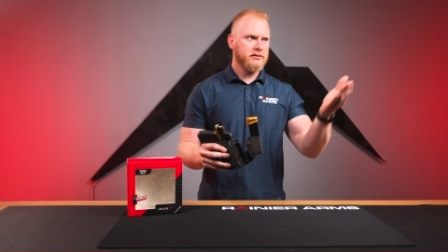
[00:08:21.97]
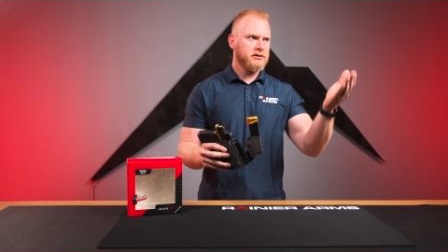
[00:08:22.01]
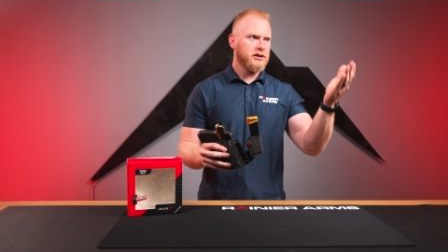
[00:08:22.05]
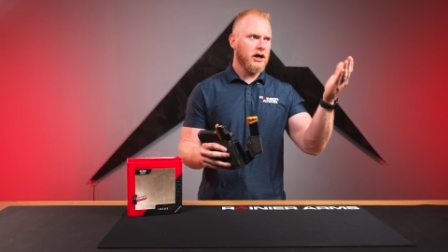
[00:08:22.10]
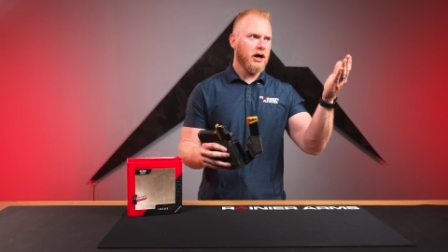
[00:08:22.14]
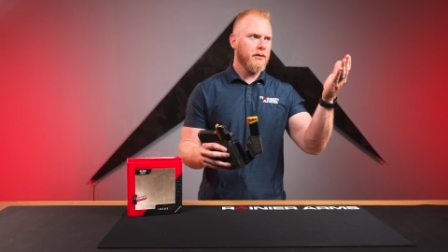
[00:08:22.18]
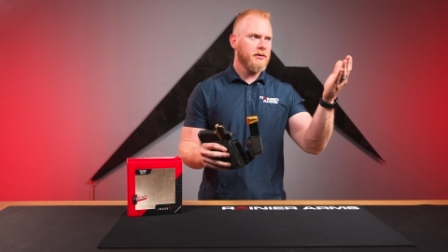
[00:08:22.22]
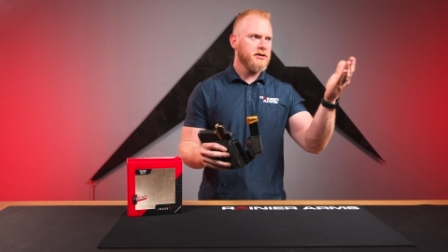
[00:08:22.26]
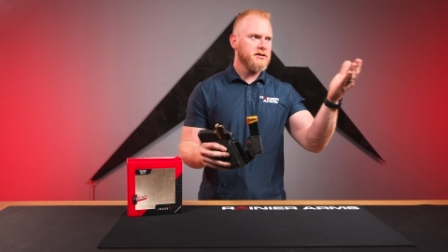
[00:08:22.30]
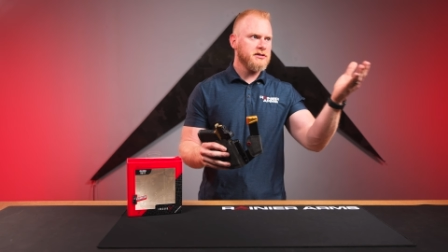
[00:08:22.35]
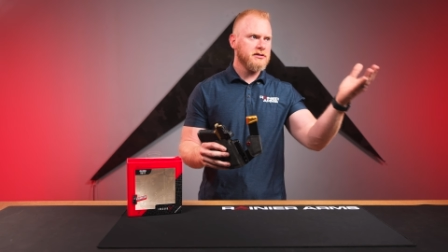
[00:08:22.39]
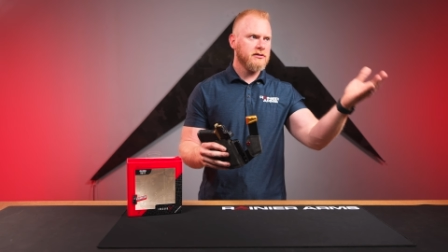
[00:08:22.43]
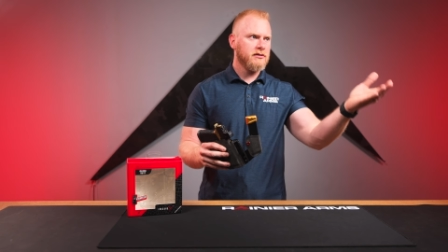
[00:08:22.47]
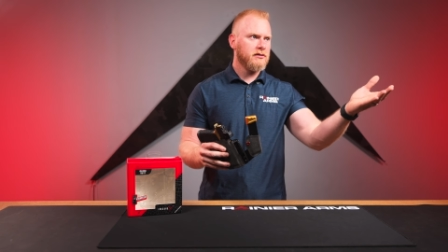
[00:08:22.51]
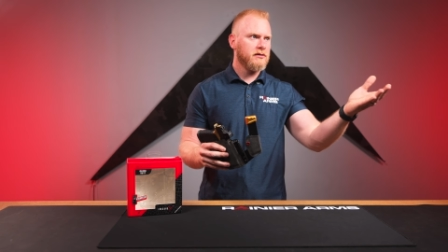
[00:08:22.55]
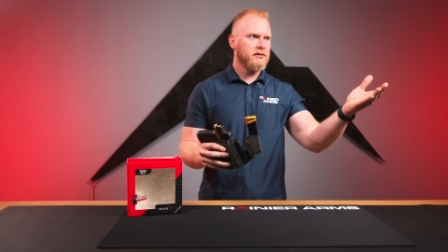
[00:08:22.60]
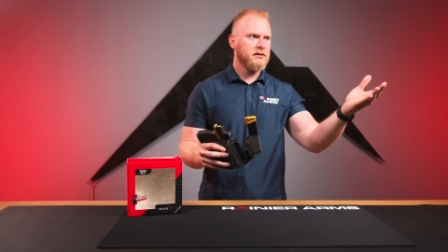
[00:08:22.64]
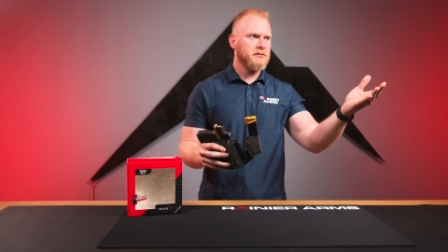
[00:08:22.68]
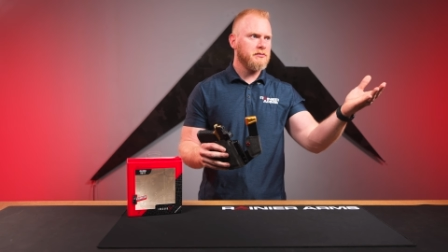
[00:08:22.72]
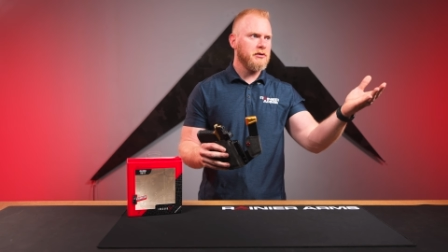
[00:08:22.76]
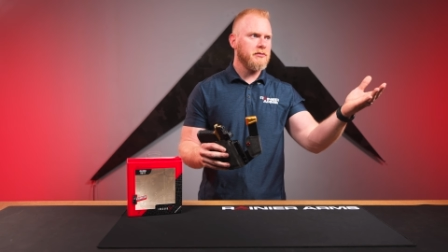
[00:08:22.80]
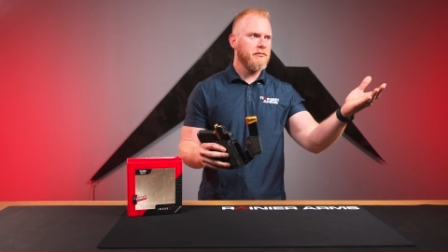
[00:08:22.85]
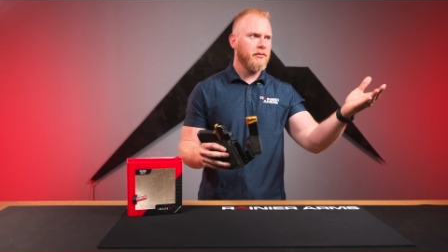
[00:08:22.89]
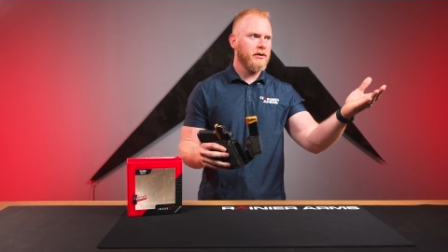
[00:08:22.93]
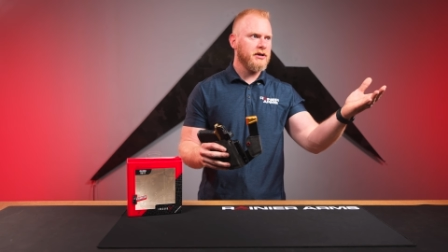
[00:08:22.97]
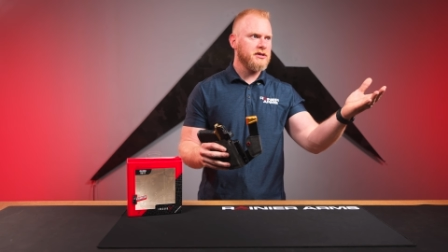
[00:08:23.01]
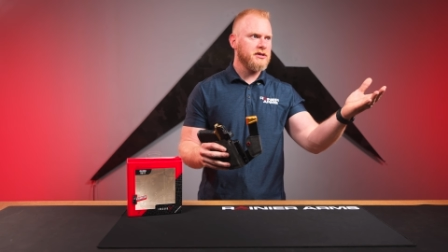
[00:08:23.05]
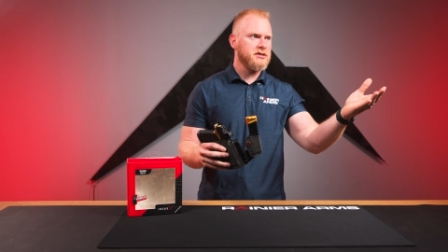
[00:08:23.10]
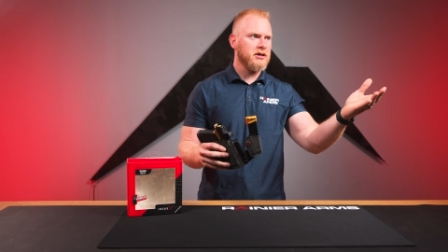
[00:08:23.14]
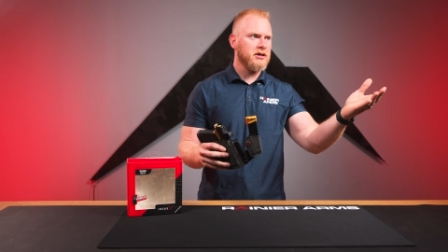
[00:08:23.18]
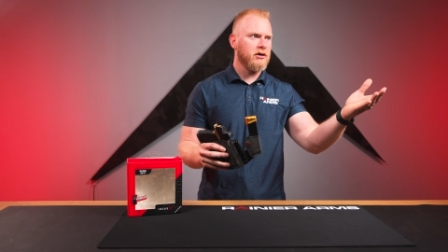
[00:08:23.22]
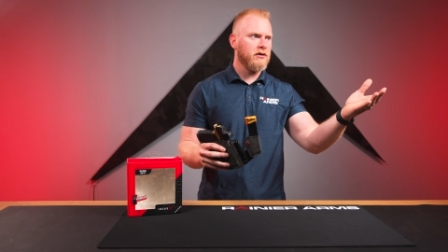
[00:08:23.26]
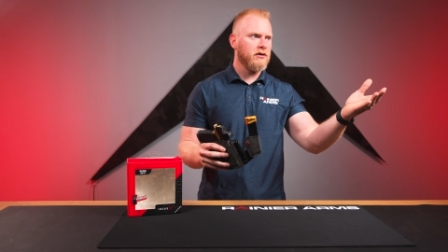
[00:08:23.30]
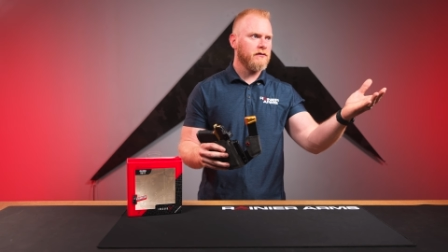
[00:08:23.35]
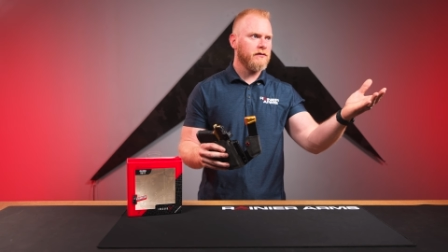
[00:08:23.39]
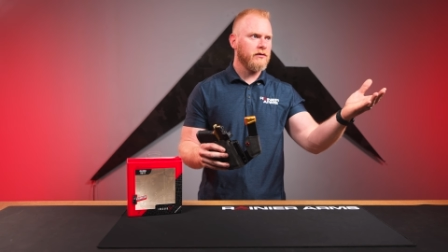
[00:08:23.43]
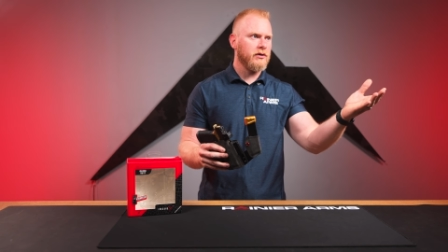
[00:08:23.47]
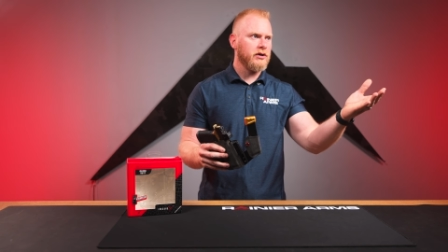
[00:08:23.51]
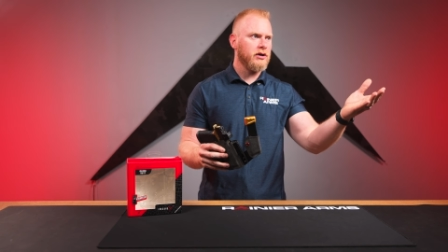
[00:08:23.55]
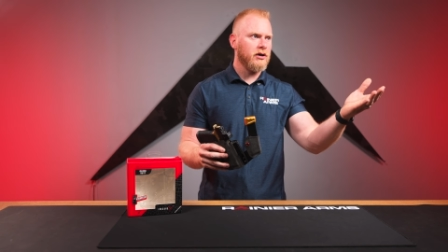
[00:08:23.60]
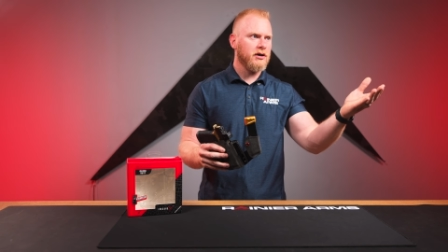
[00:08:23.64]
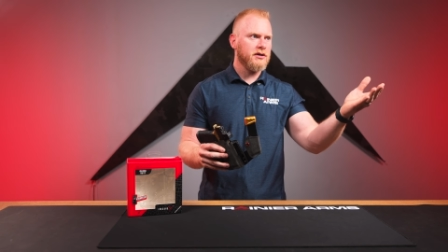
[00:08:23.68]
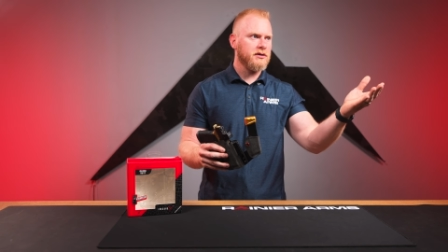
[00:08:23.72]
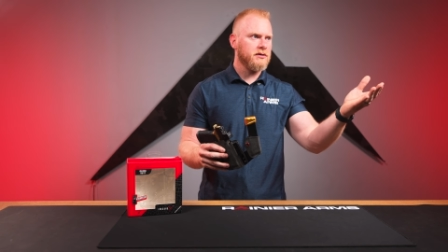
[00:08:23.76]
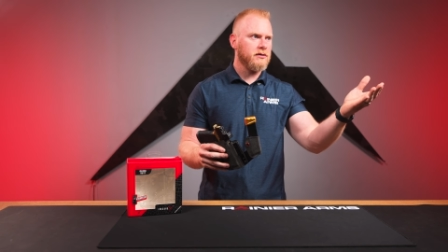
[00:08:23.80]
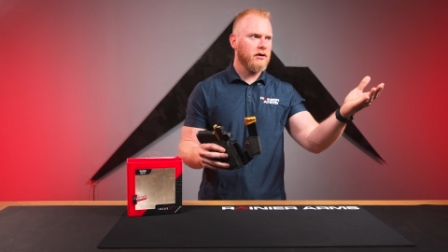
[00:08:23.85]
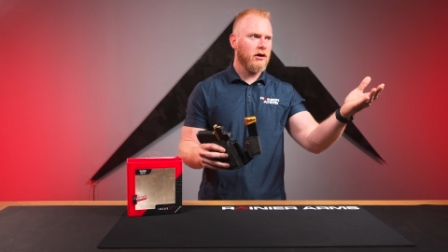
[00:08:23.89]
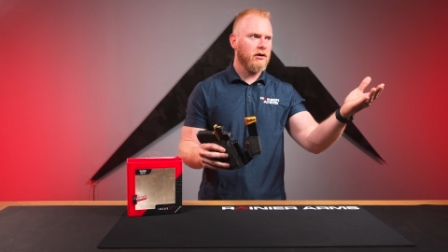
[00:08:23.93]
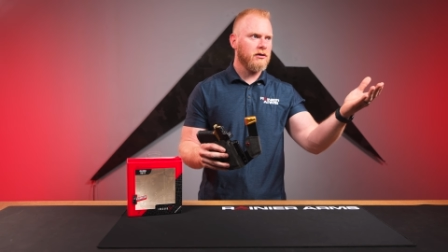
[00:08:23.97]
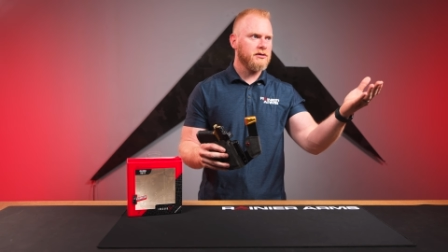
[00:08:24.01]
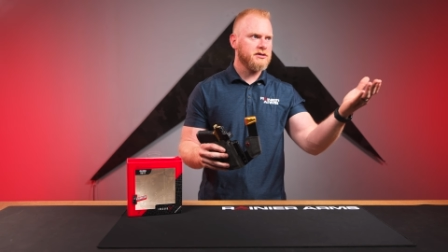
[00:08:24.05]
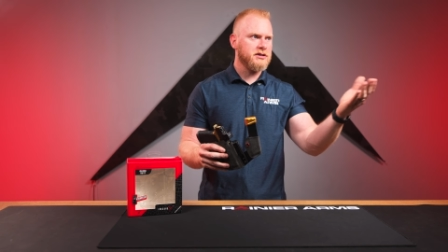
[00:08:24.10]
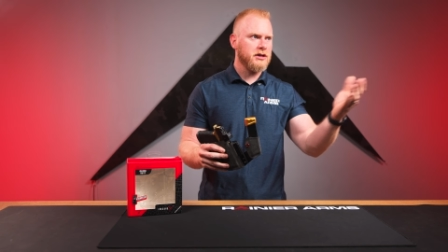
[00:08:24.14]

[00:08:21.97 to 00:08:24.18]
Thomas, it's been pretty solid for you all